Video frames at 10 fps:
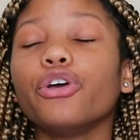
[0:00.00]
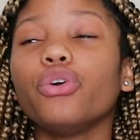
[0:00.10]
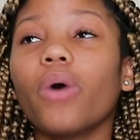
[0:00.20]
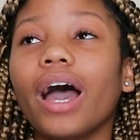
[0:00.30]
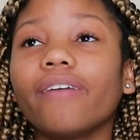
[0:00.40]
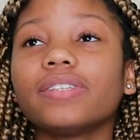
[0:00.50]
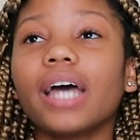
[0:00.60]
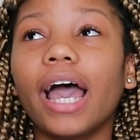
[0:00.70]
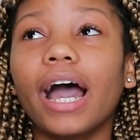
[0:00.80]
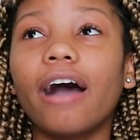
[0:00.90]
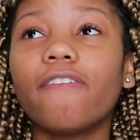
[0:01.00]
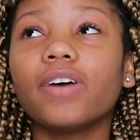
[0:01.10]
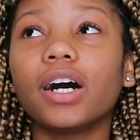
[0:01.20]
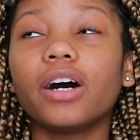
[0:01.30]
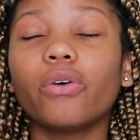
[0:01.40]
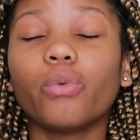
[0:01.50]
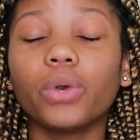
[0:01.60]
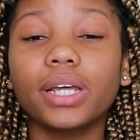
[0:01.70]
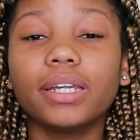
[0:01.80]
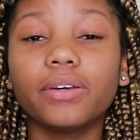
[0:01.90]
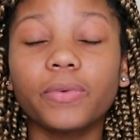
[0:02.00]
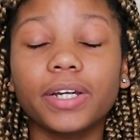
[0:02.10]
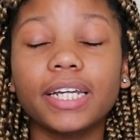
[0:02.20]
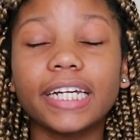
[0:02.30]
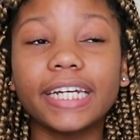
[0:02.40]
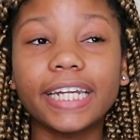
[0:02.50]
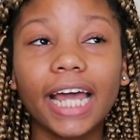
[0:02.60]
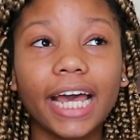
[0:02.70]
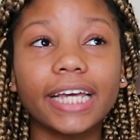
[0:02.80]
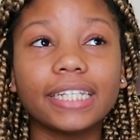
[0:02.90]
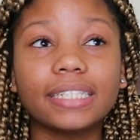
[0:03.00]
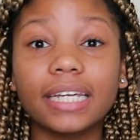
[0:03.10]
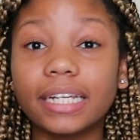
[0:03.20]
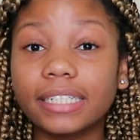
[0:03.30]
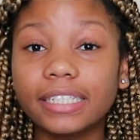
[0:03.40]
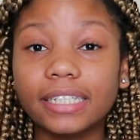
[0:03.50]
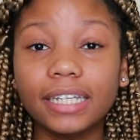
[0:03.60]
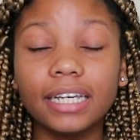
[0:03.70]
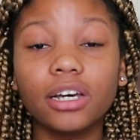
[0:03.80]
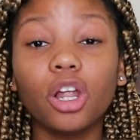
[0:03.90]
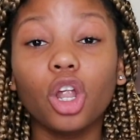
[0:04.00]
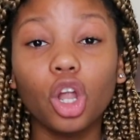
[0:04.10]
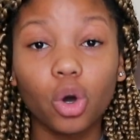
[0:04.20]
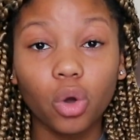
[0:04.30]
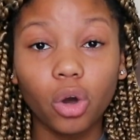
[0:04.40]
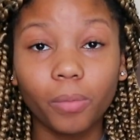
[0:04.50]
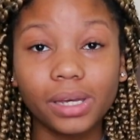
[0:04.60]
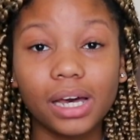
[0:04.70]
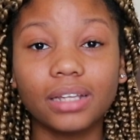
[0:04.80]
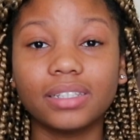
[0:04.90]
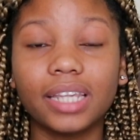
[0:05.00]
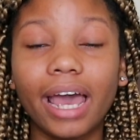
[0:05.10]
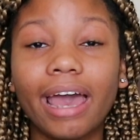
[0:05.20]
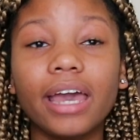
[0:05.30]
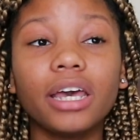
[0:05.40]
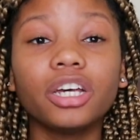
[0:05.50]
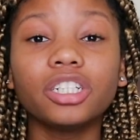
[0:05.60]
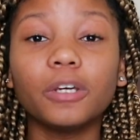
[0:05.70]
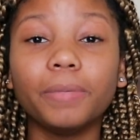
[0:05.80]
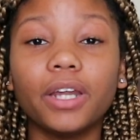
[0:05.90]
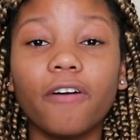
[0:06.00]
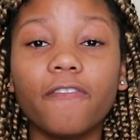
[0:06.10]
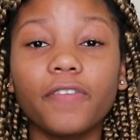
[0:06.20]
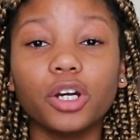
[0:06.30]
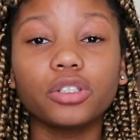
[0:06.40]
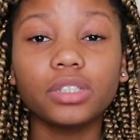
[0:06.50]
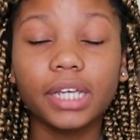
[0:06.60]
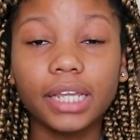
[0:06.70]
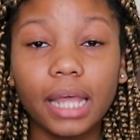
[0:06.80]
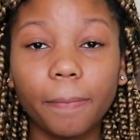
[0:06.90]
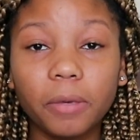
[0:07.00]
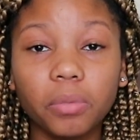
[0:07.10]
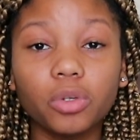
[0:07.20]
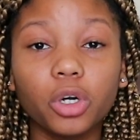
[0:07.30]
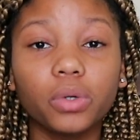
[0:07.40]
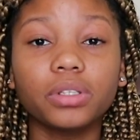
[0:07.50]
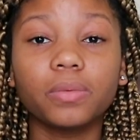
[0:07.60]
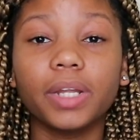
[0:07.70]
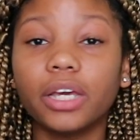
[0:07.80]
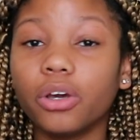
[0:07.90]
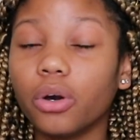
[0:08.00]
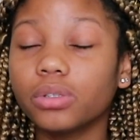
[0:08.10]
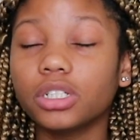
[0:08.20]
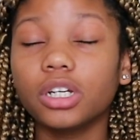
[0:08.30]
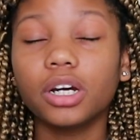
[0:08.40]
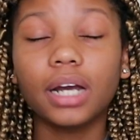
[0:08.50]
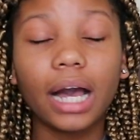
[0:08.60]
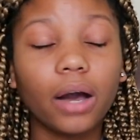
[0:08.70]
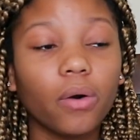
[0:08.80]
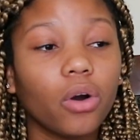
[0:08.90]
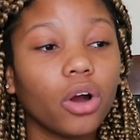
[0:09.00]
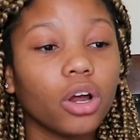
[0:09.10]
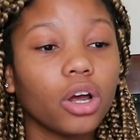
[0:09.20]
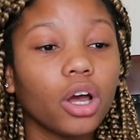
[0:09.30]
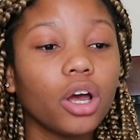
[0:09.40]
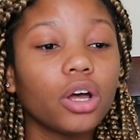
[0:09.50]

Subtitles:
You have to have a really, really nice and sleek logo, because that should be the first thing that people notice when they go to your account or